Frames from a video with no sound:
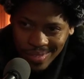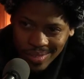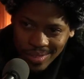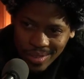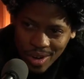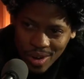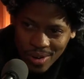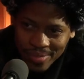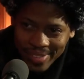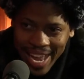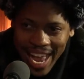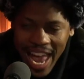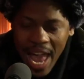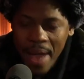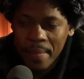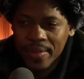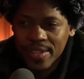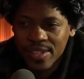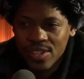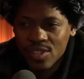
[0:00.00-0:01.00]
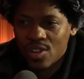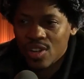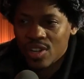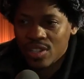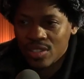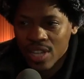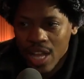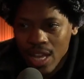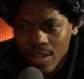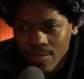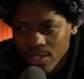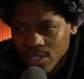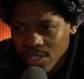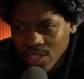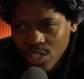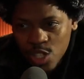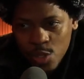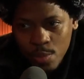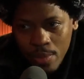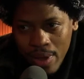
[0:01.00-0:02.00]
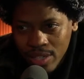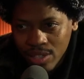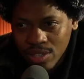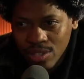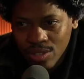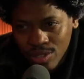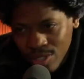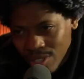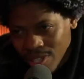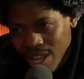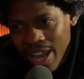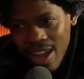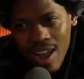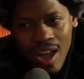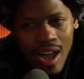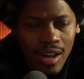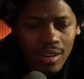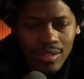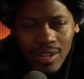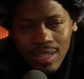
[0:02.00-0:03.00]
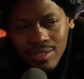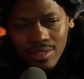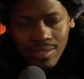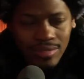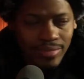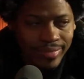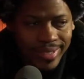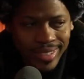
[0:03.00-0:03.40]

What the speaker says: You know, if that happens on television and special, you're like, oh, that